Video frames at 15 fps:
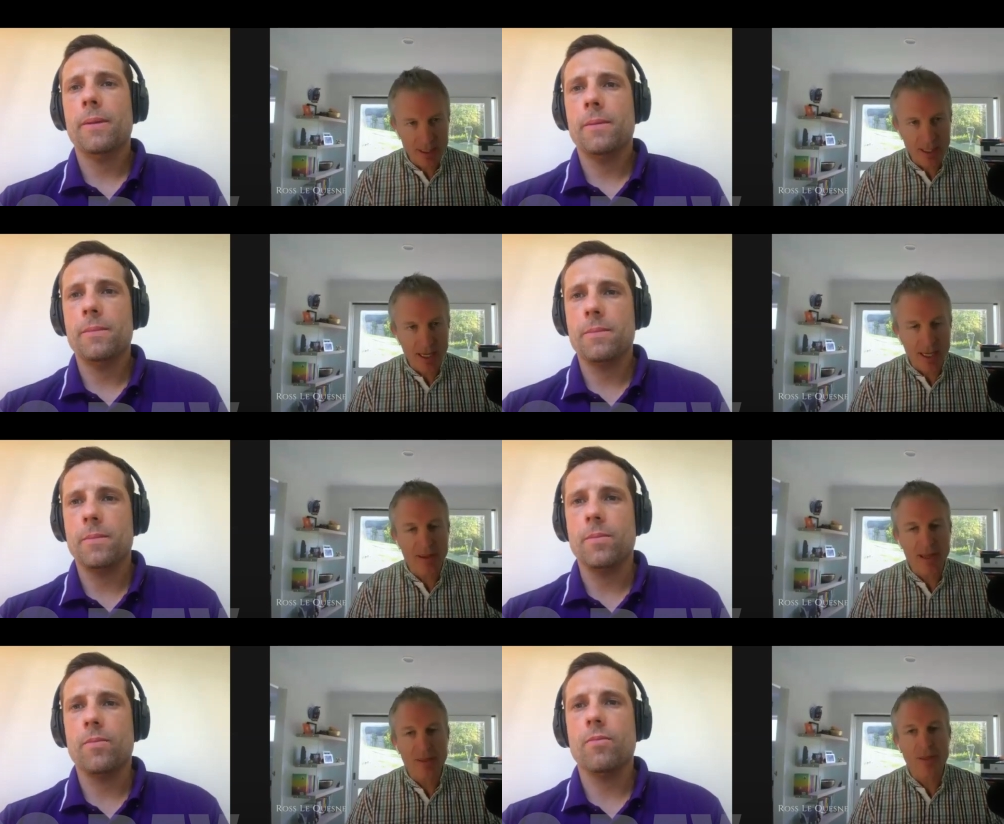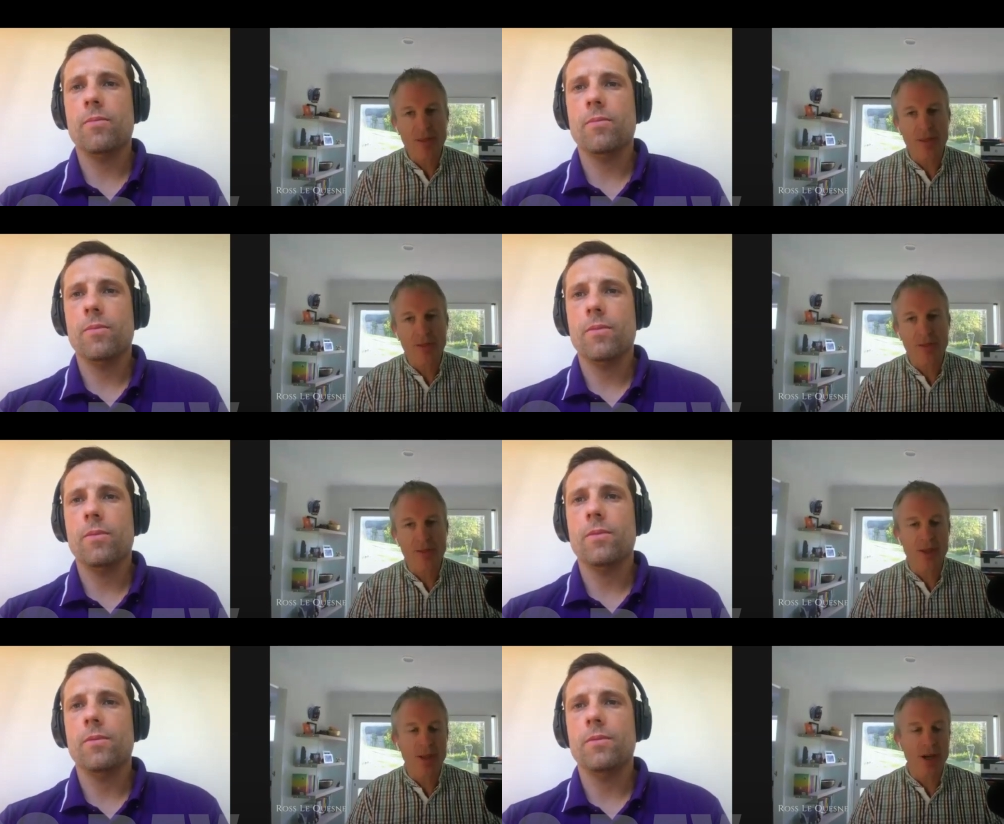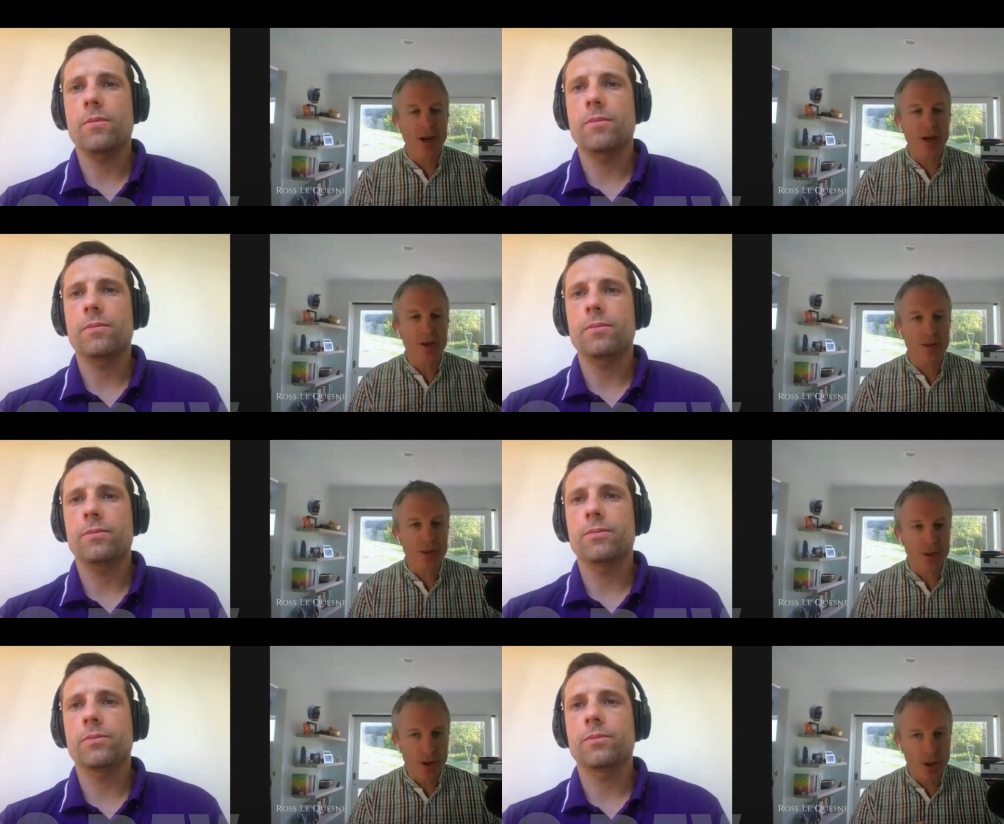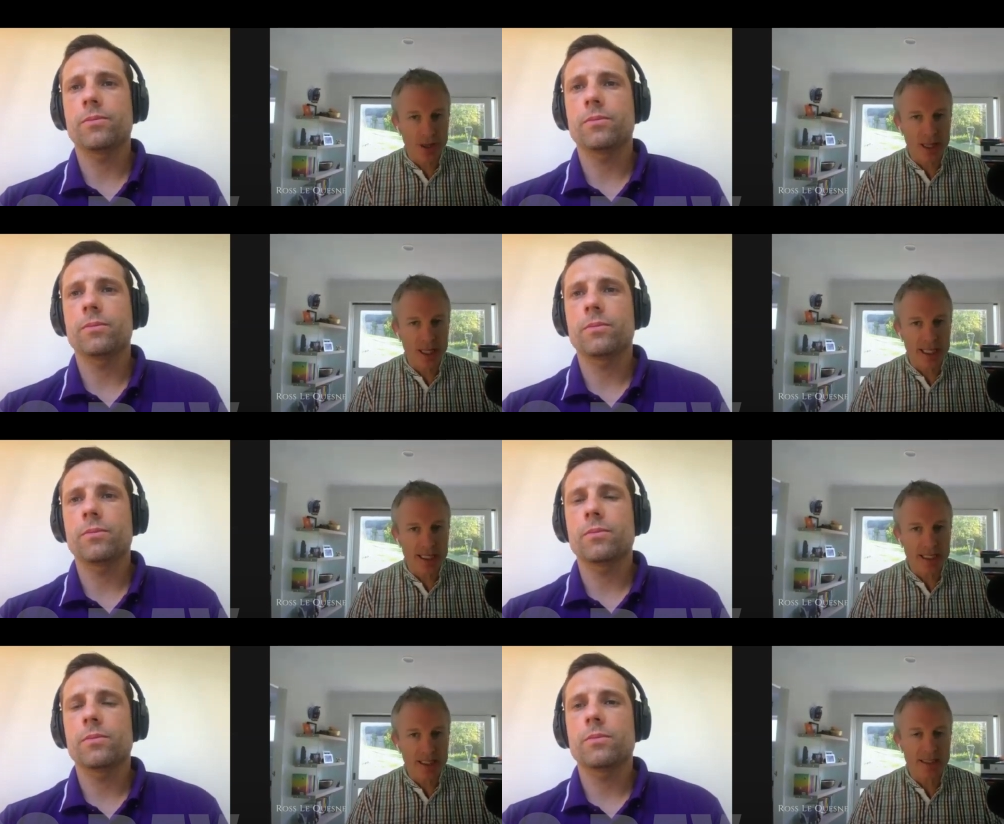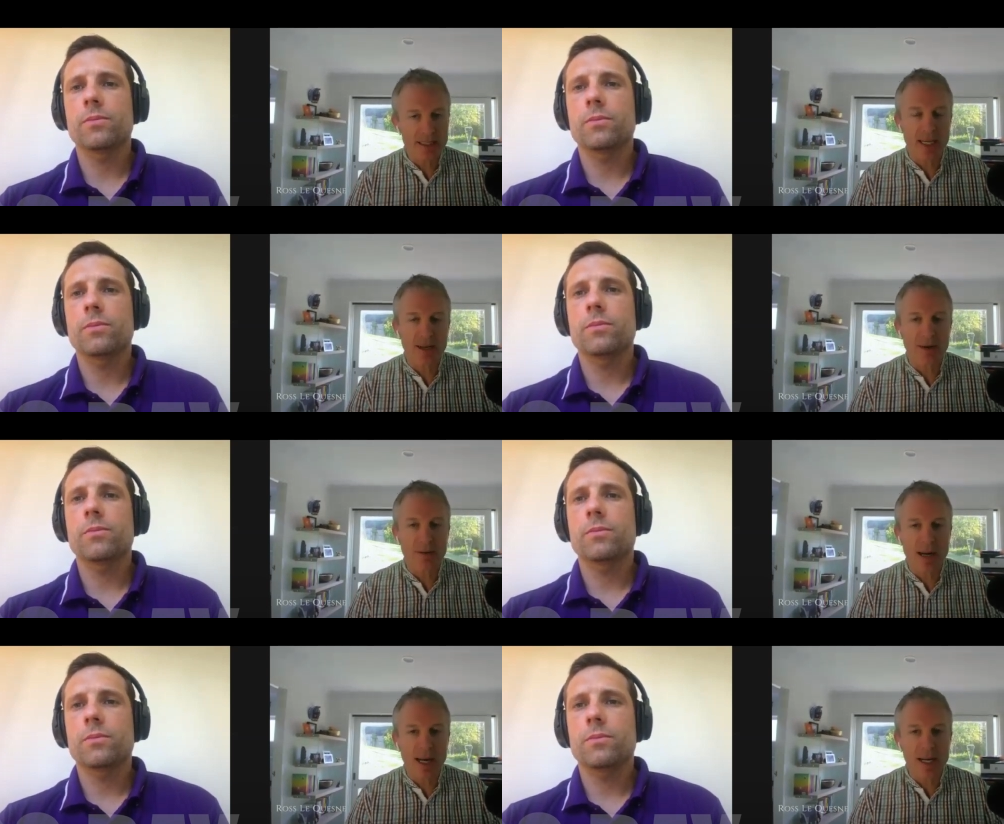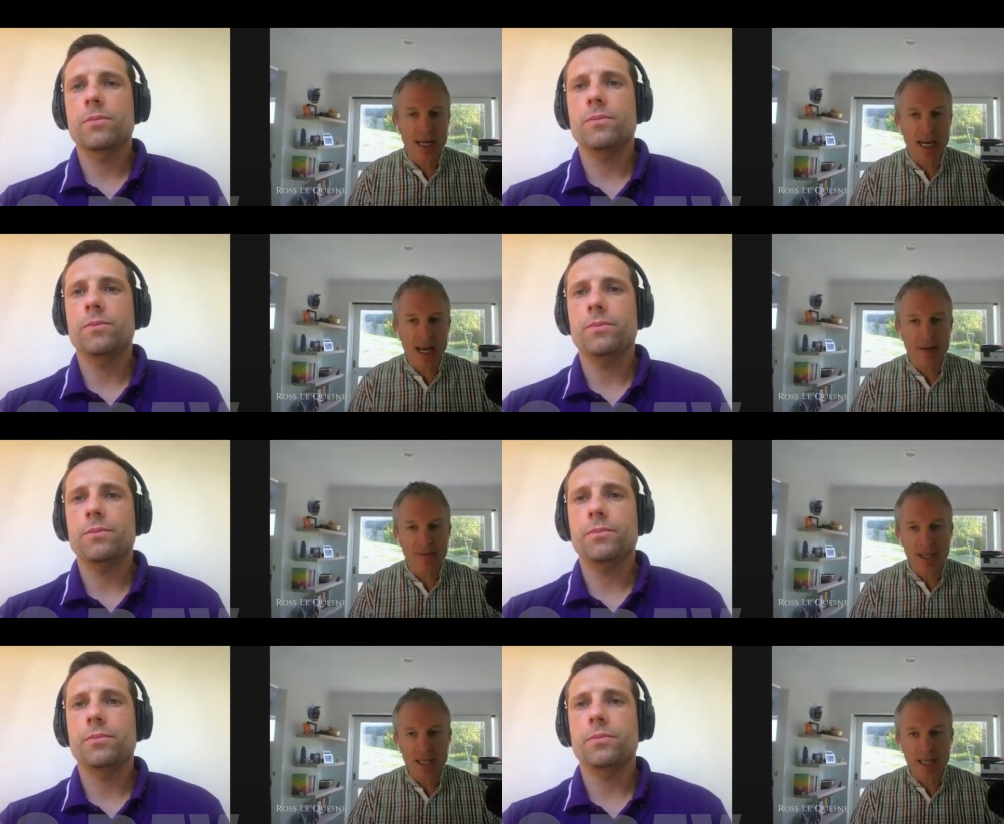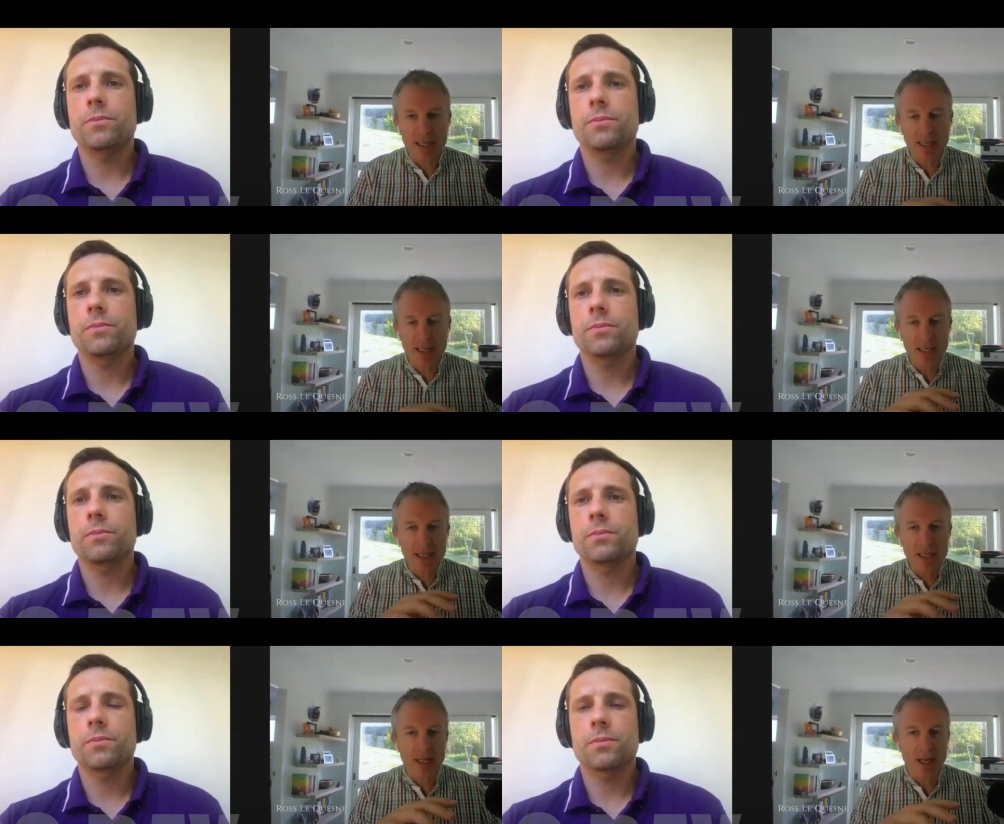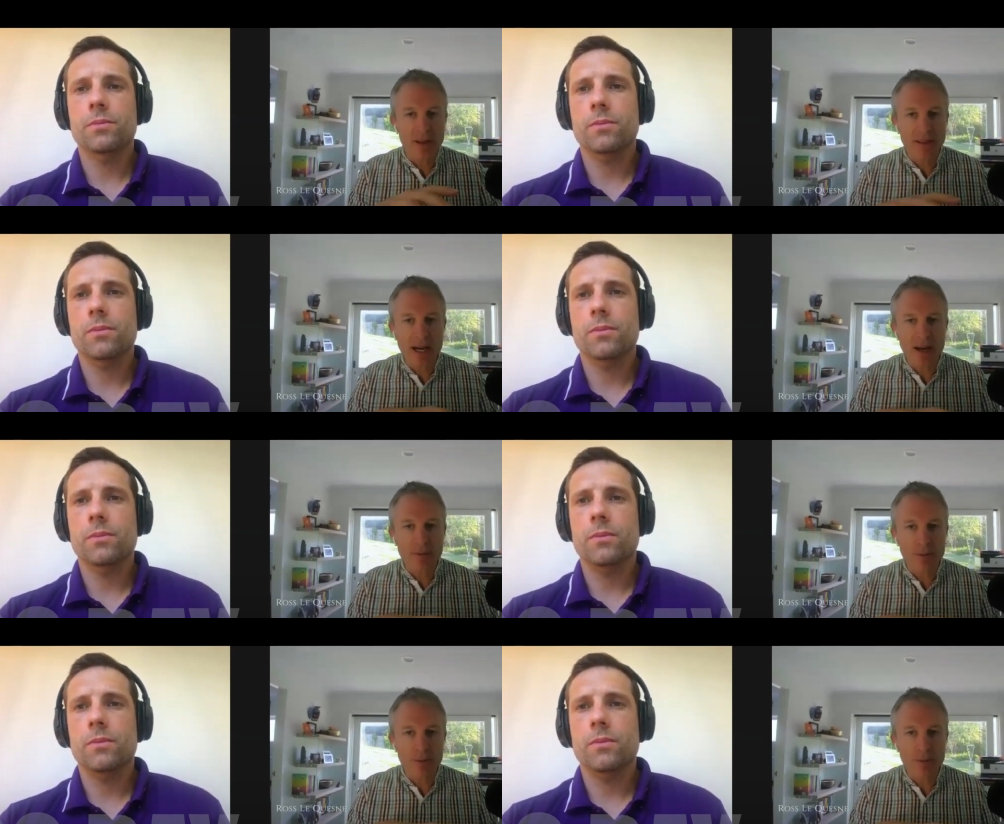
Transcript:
Speaker 1: And then, mm-hmm. you know, thirdly, you said around having you know that